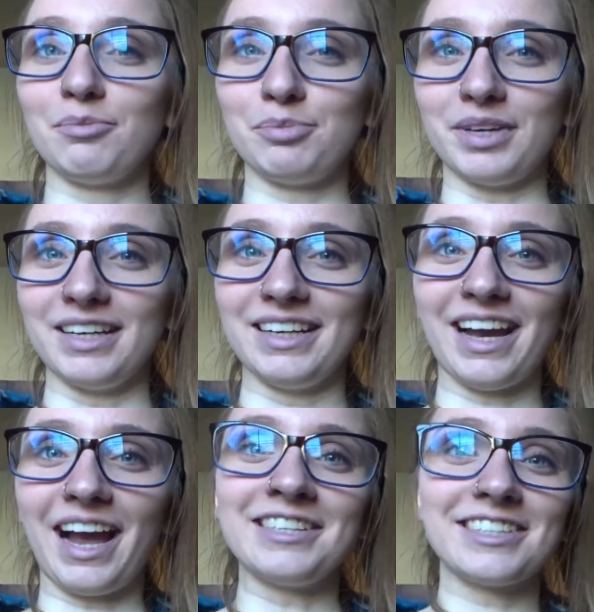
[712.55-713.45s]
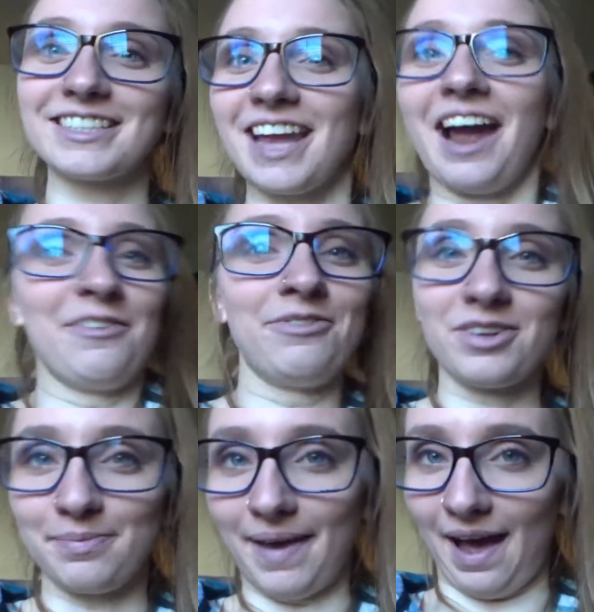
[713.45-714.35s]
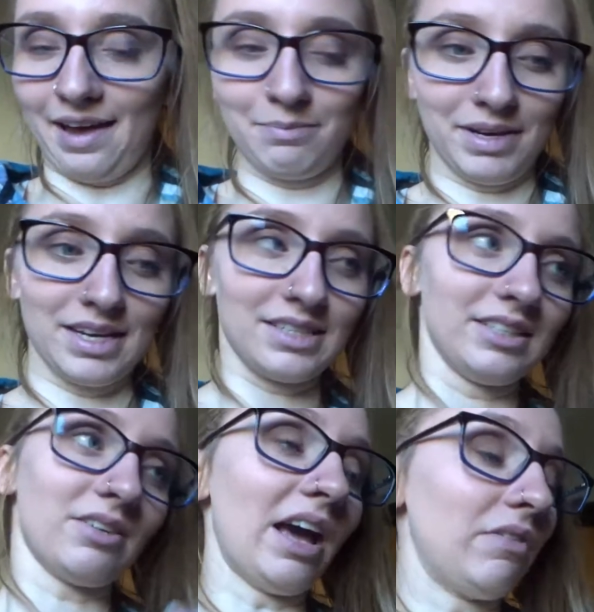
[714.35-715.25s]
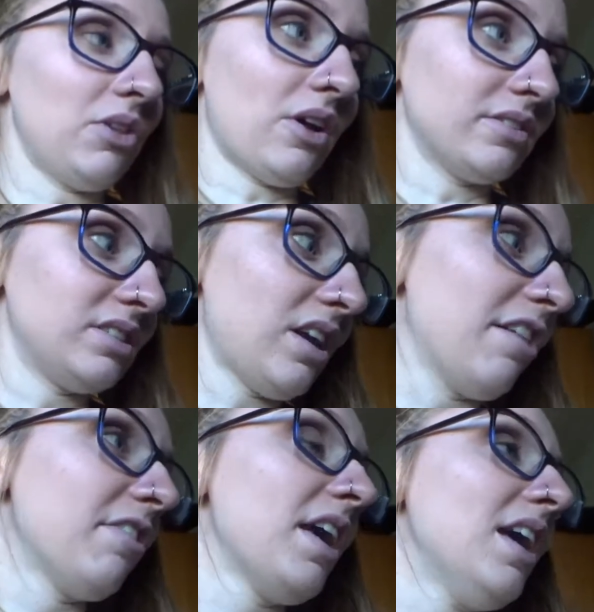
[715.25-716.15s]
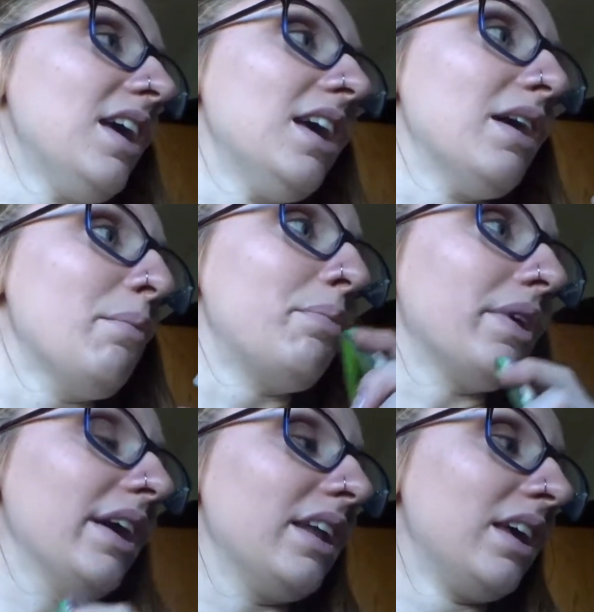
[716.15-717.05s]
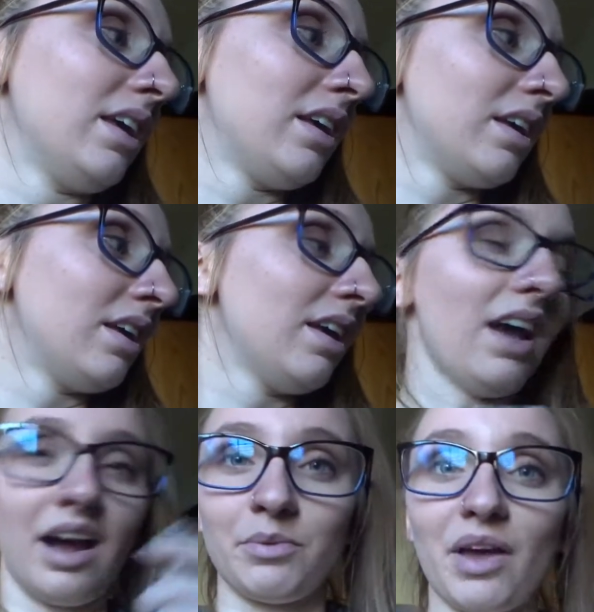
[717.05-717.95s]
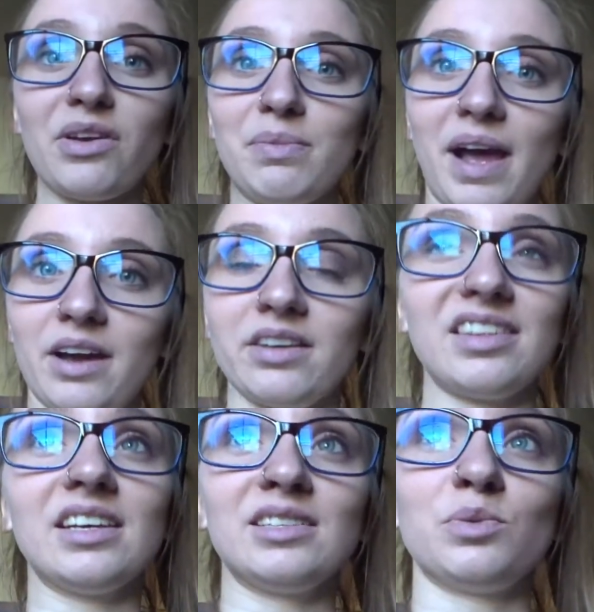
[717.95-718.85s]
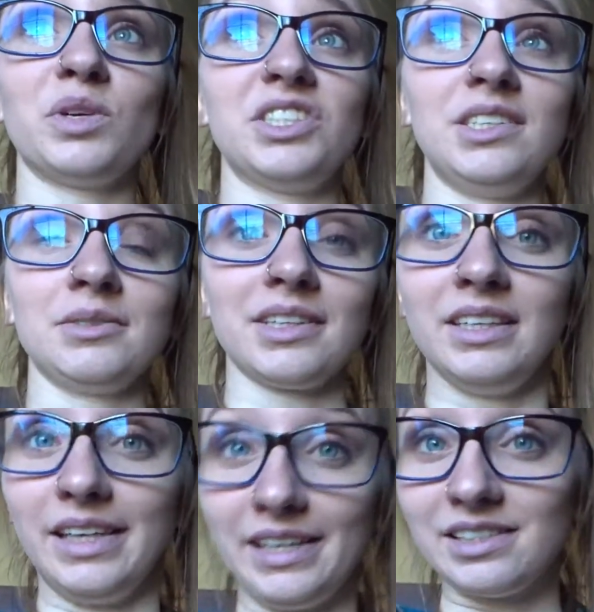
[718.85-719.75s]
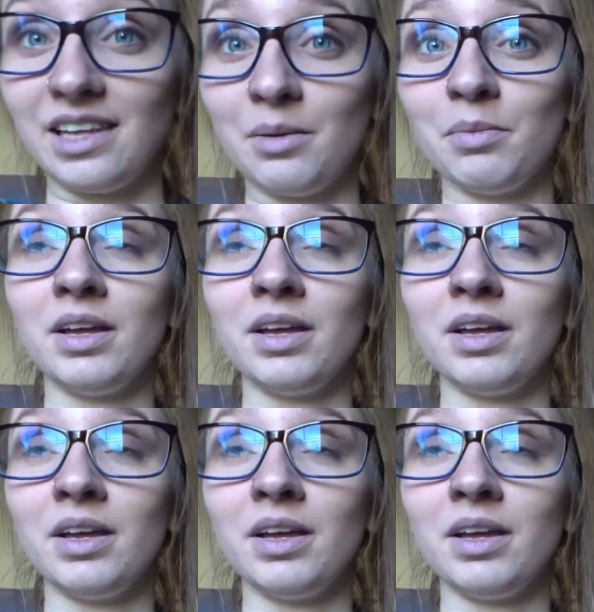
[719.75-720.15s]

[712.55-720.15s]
but I just, I feel bad because I don't have a lot of stuff. But I'd rather buy her things when she really needs them